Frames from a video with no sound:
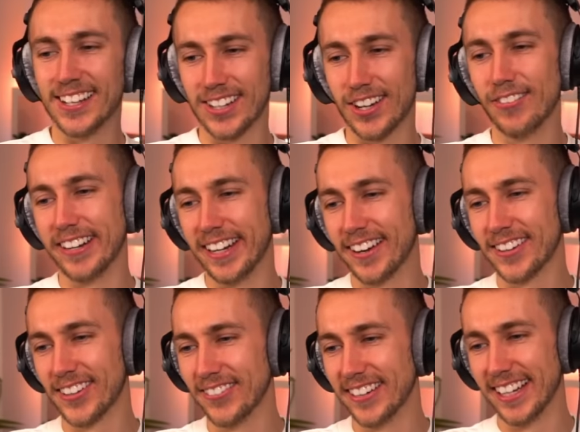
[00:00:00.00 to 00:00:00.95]
Good video,
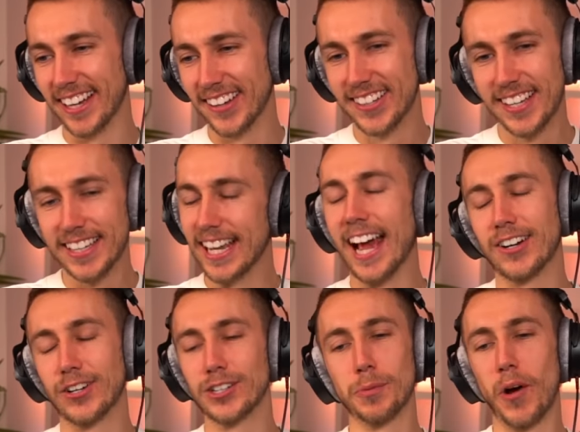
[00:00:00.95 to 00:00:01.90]
good video. Yeah,
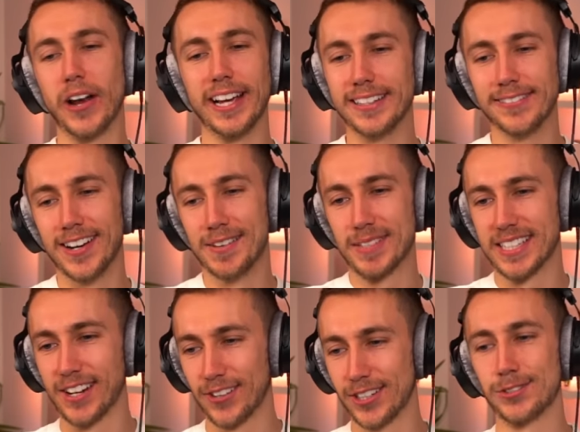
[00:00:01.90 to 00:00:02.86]
Chris won
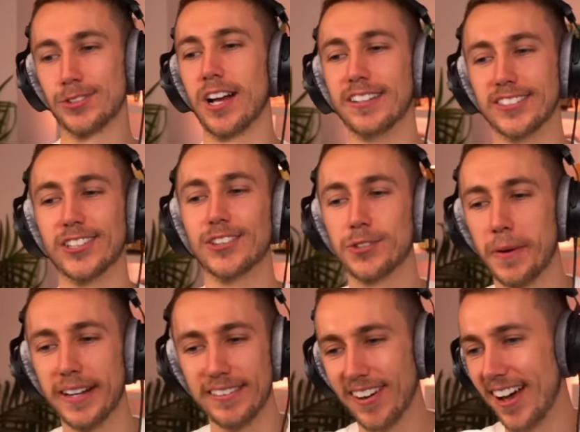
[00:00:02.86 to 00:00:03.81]
85%. Chris was
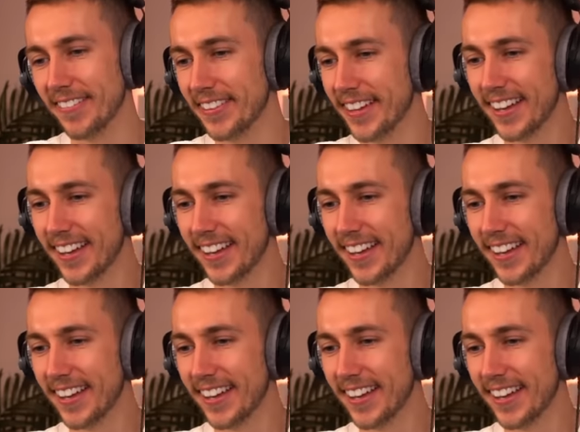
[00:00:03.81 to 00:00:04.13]
125%.